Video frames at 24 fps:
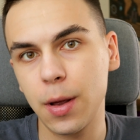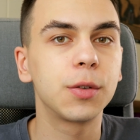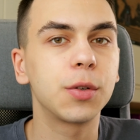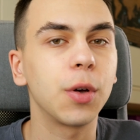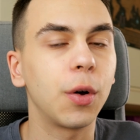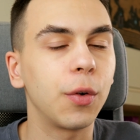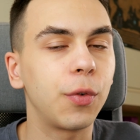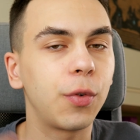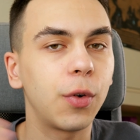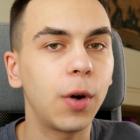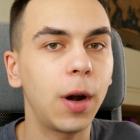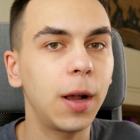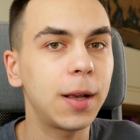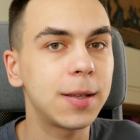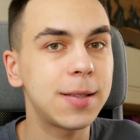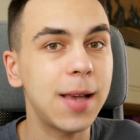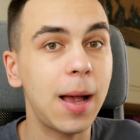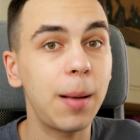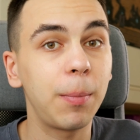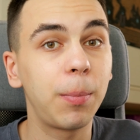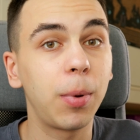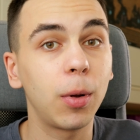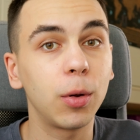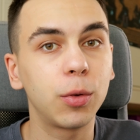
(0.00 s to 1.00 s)
So for
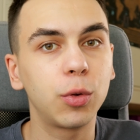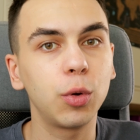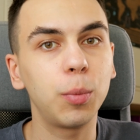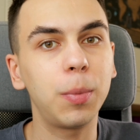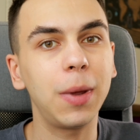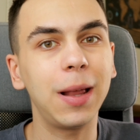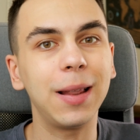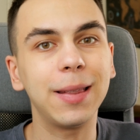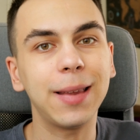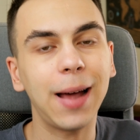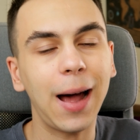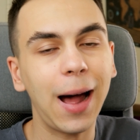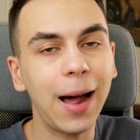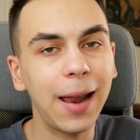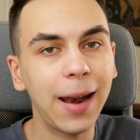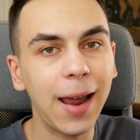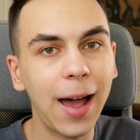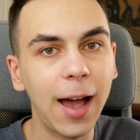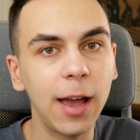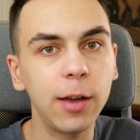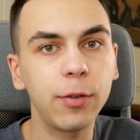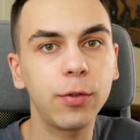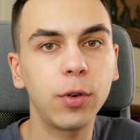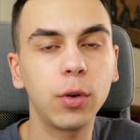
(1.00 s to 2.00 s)
example, to build an
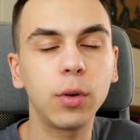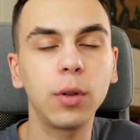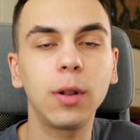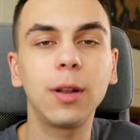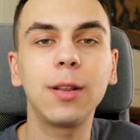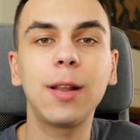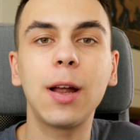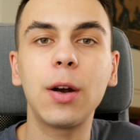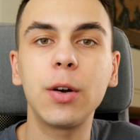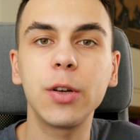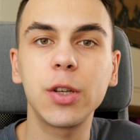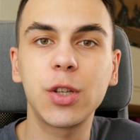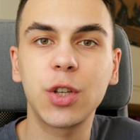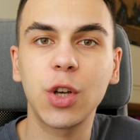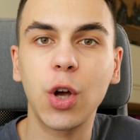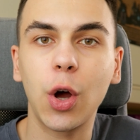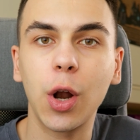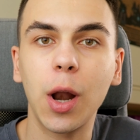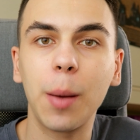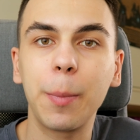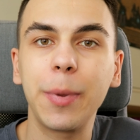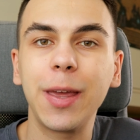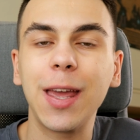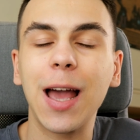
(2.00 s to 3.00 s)
iPhone there is
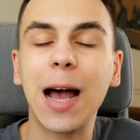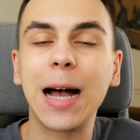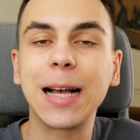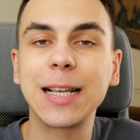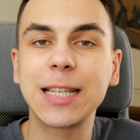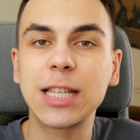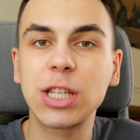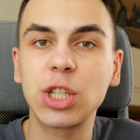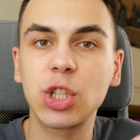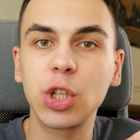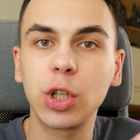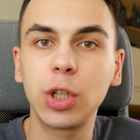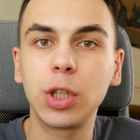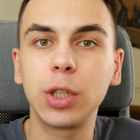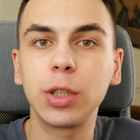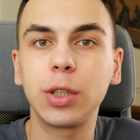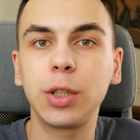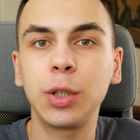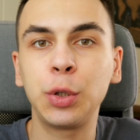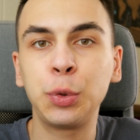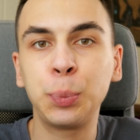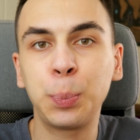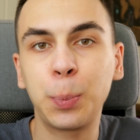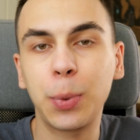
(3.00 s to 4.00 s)
gonna be a
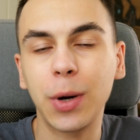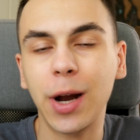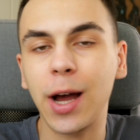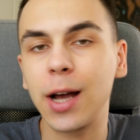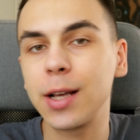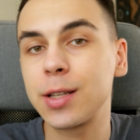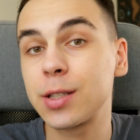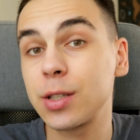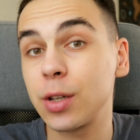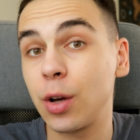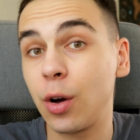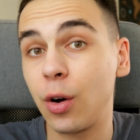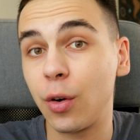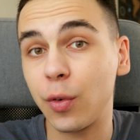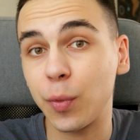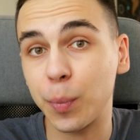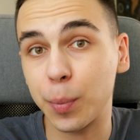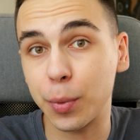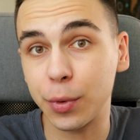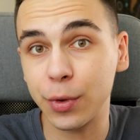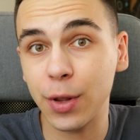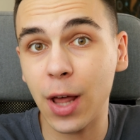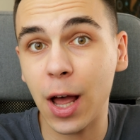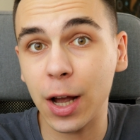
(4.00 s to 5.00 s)
certain price
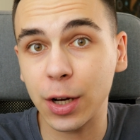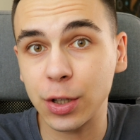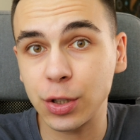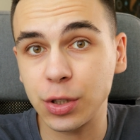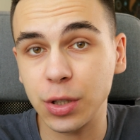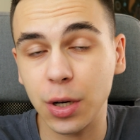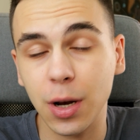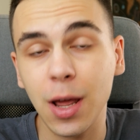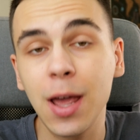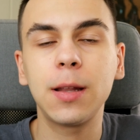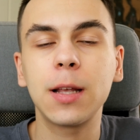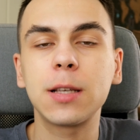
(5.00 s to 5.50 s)
of production.